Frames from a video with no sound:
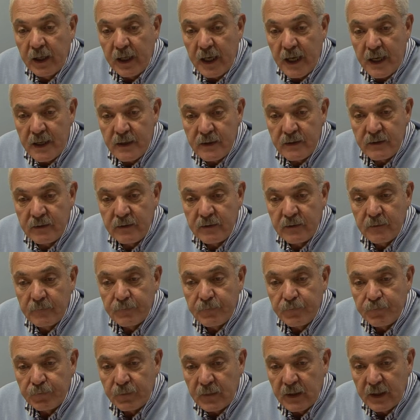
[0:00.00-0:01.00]
And
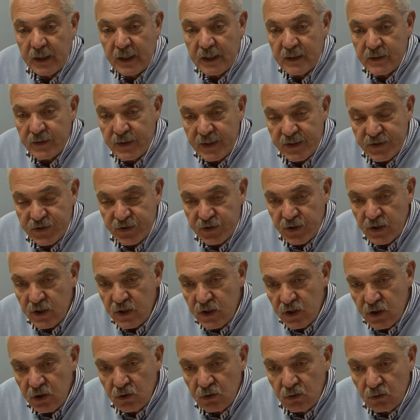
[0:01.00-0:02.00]
in this
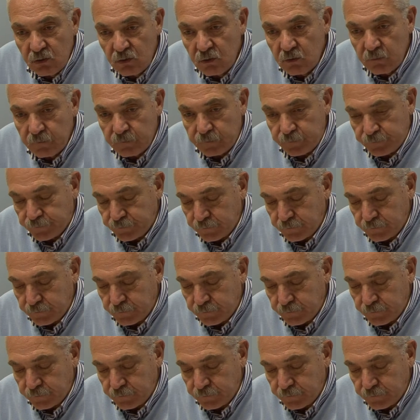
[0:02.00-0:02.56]
new